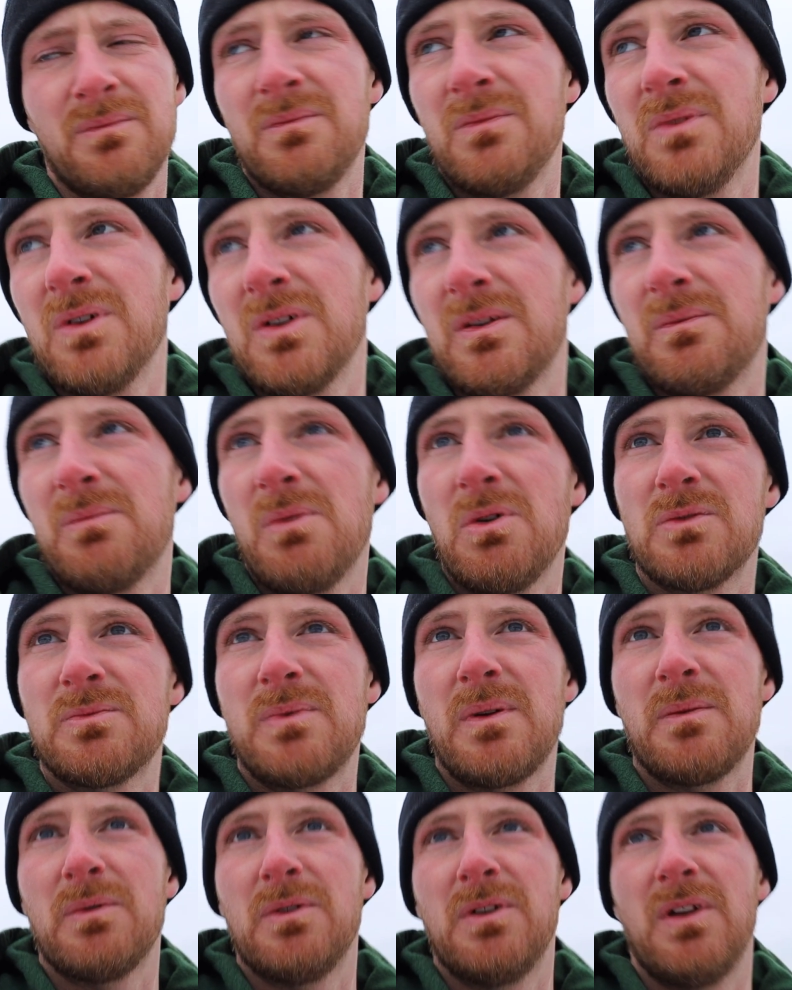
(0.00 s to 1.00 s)
most
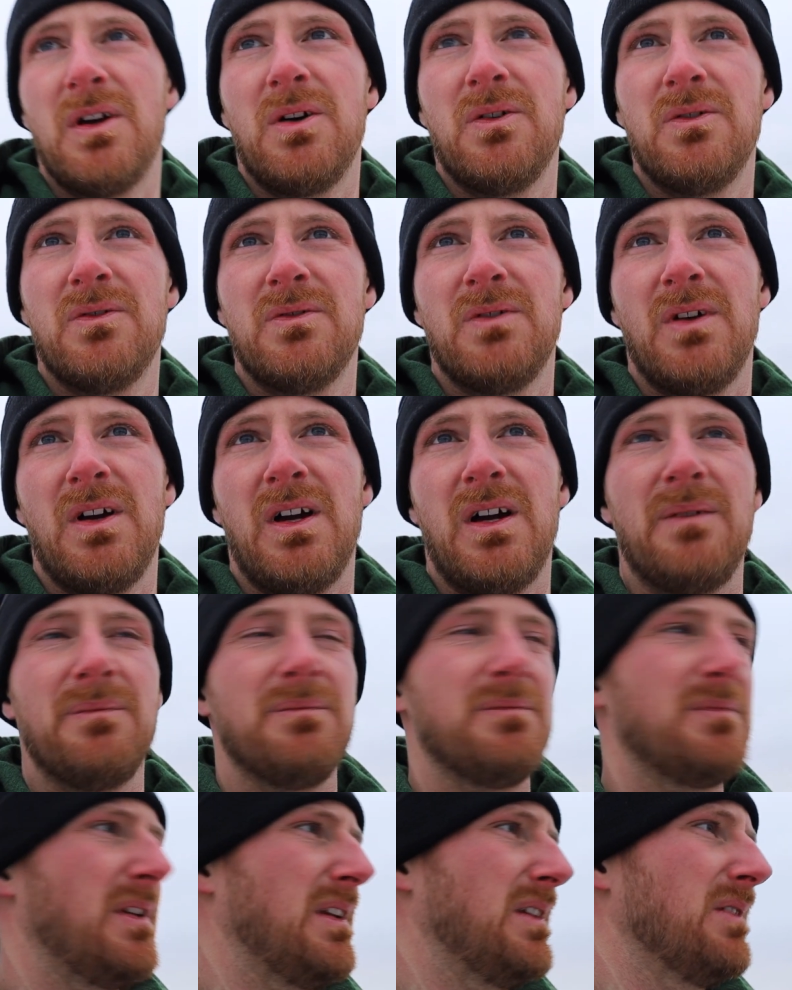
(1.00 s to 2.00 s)
people know.
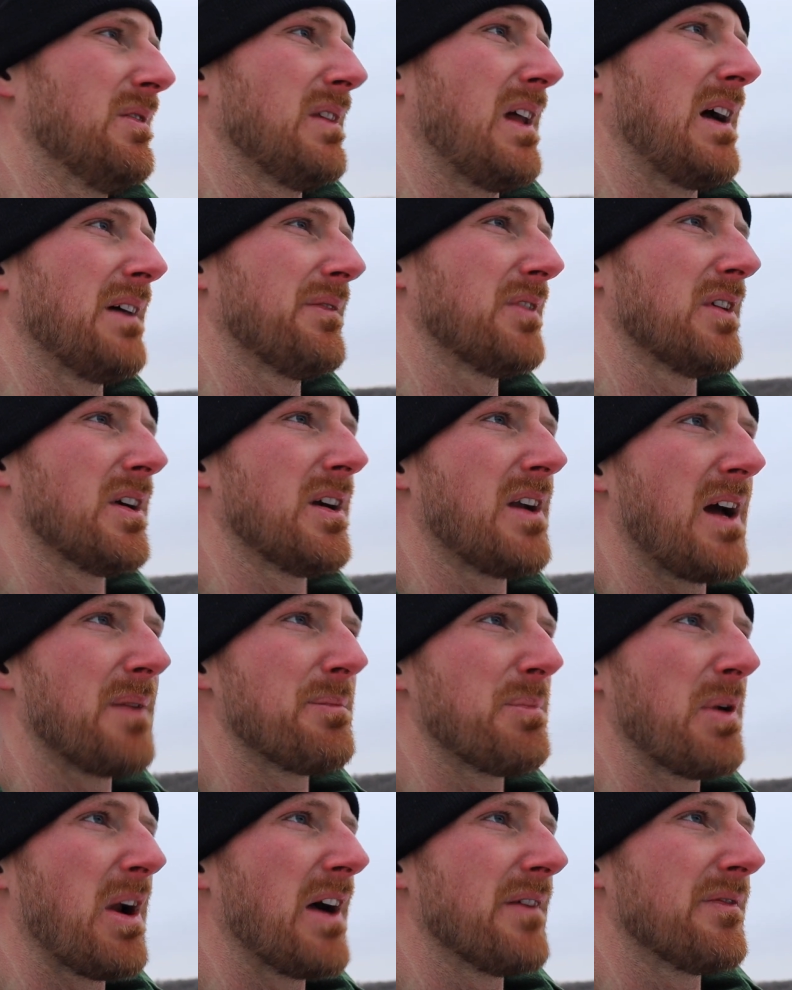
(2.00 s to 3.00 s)
They do a lot for our
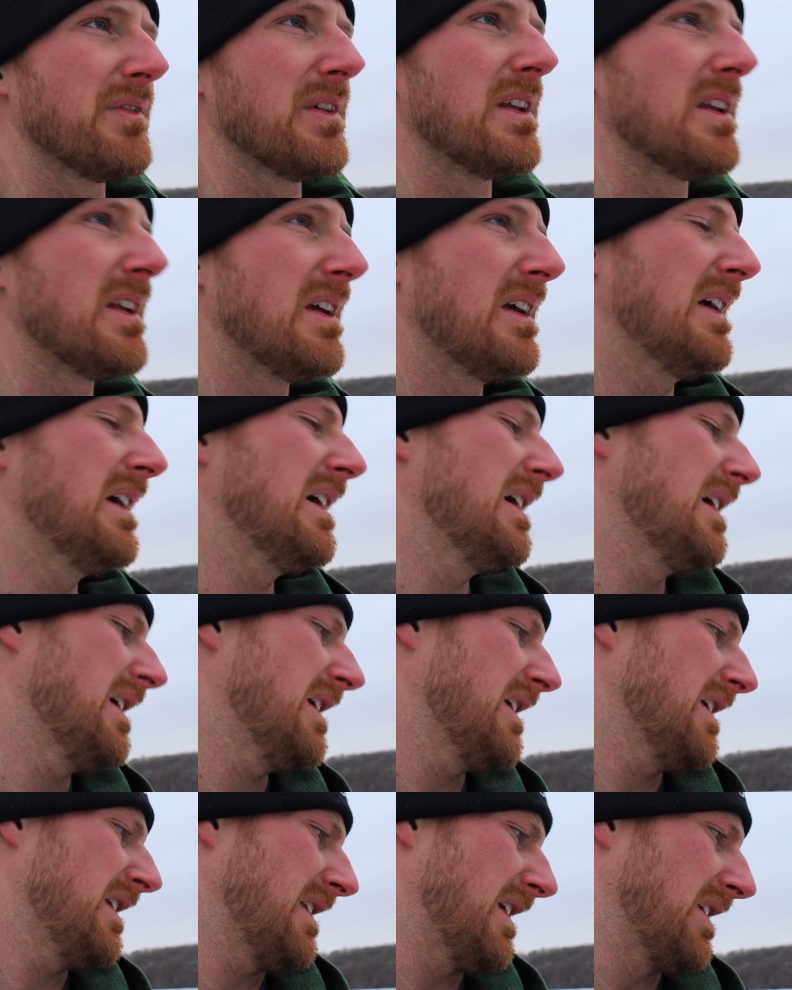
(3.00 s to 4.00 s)
nonprofit.
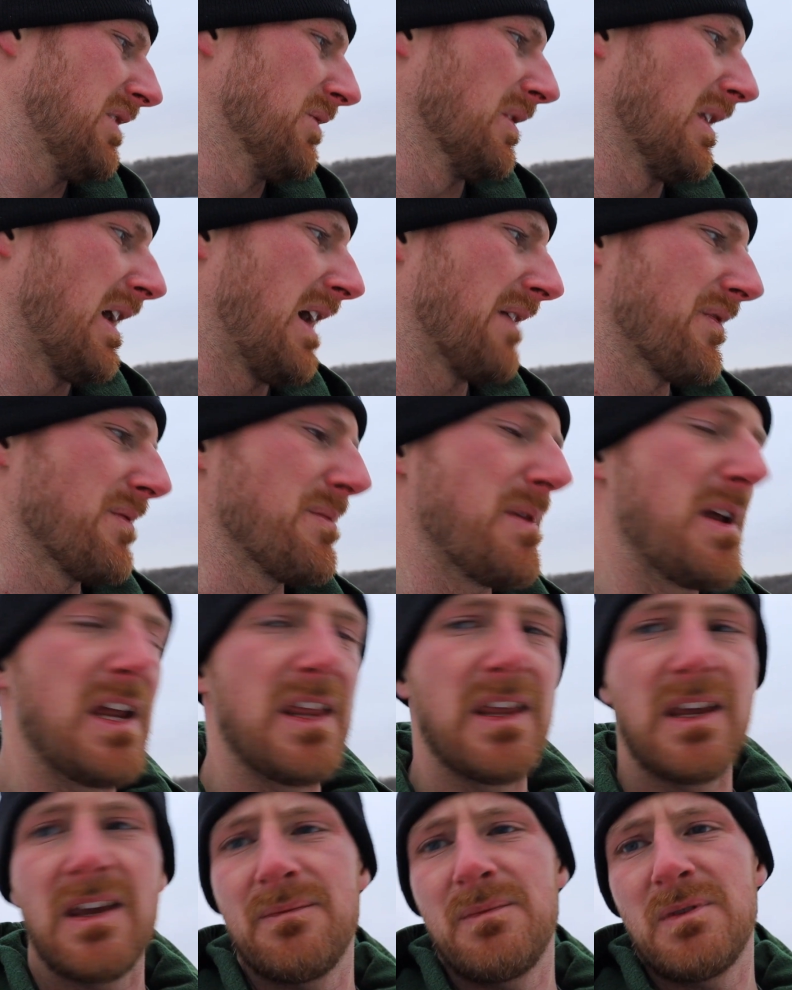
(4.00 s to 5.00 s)
They do a lot for me.
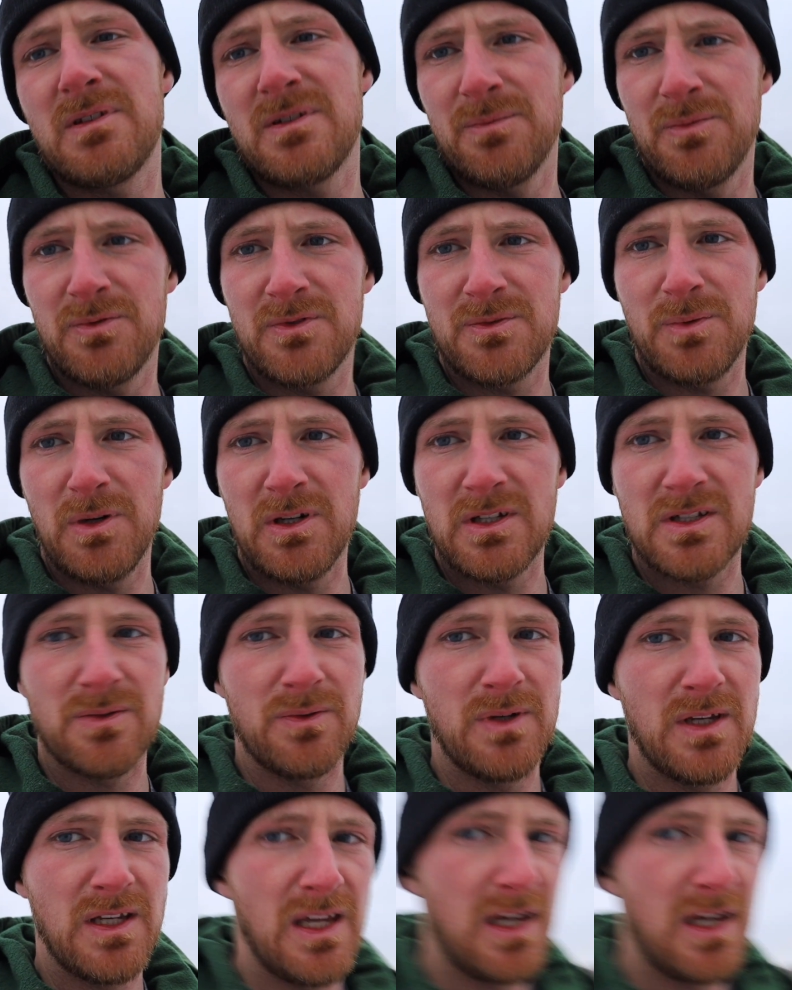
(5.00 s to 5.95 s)
They give me some pretty sweet